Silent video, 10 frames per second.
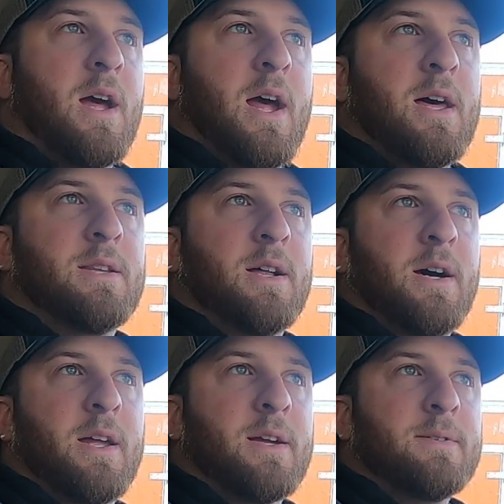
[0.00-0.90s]
I had
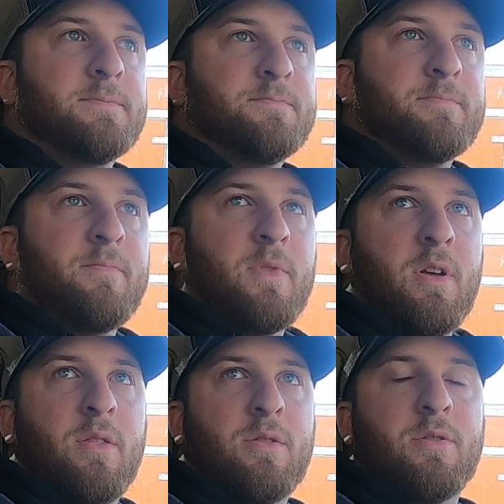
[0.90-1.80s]
like
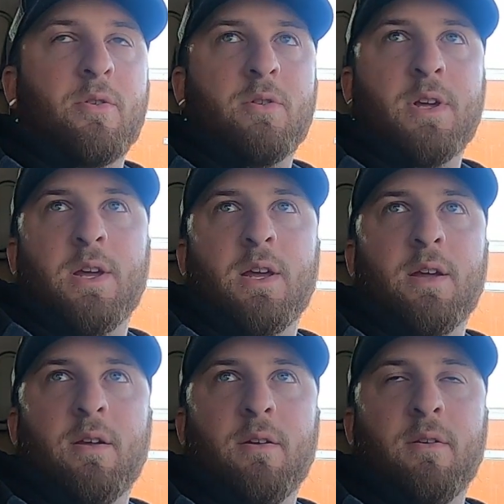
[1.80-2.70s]

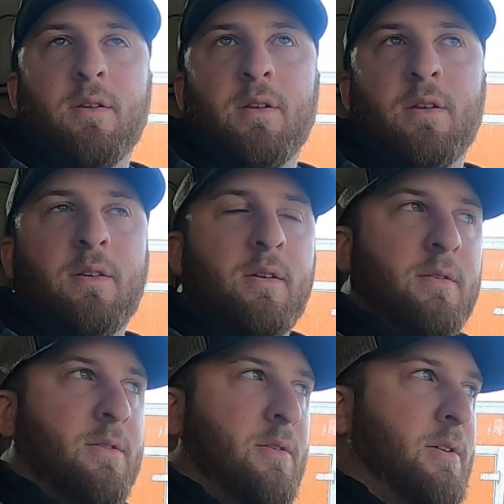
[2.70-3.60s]
30
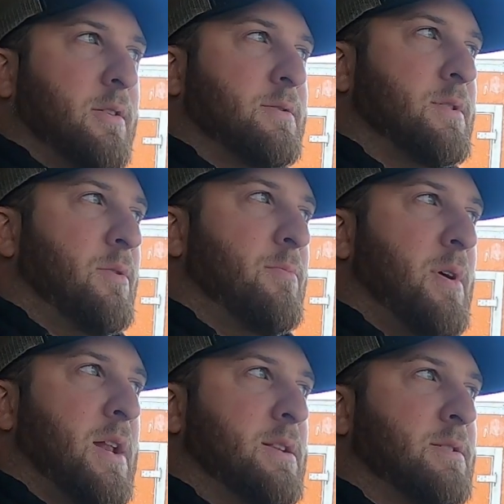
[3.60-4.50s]
or so
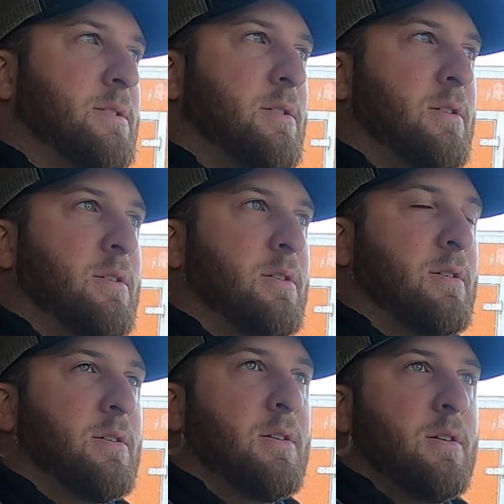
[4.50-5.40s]
minutes
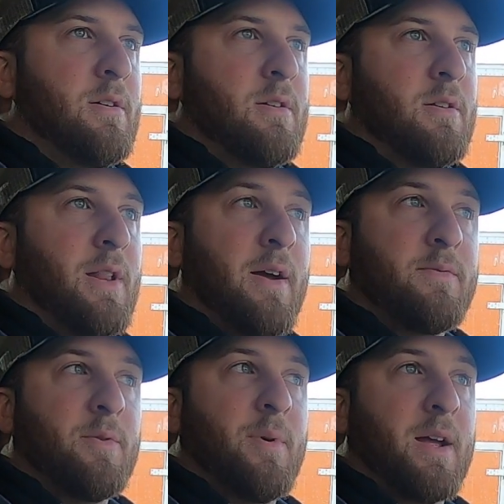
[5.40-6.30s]

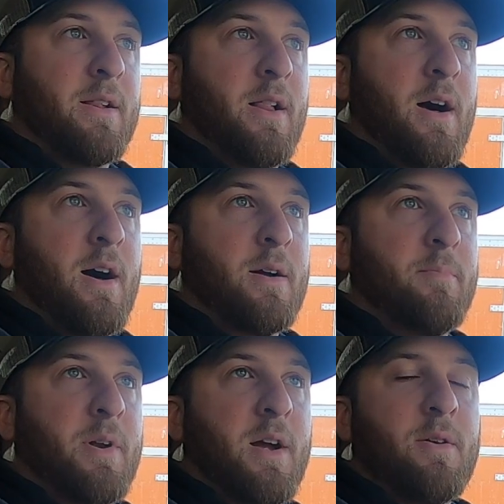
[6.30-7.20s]
left on my clock,
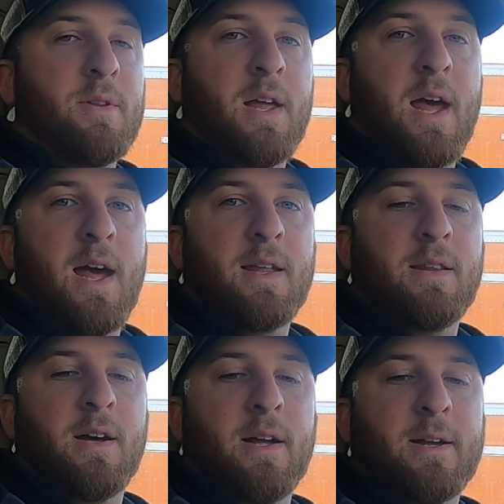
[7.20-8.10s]
but I only
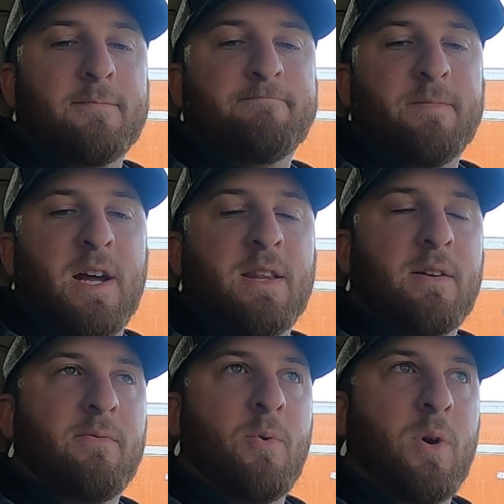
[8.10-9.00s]
had like
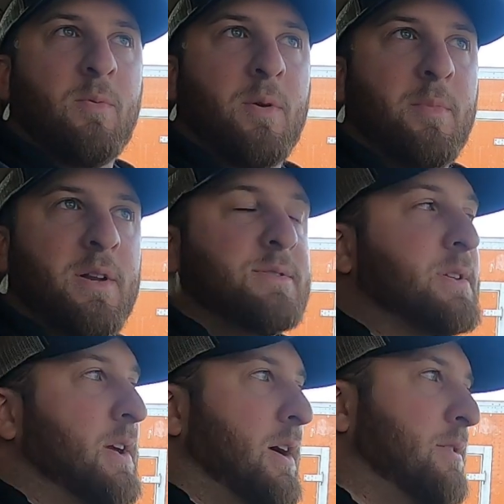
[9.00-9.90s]
41 minutes
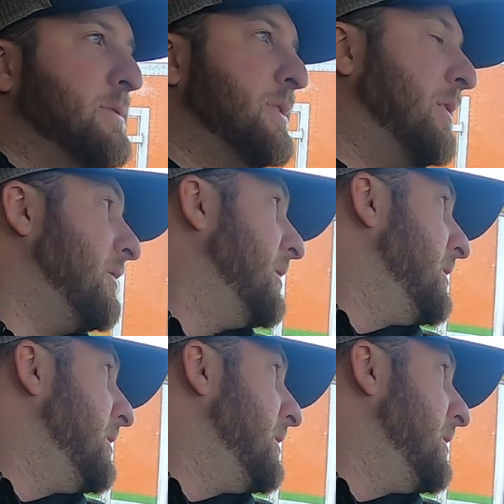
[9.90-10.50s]
to go, so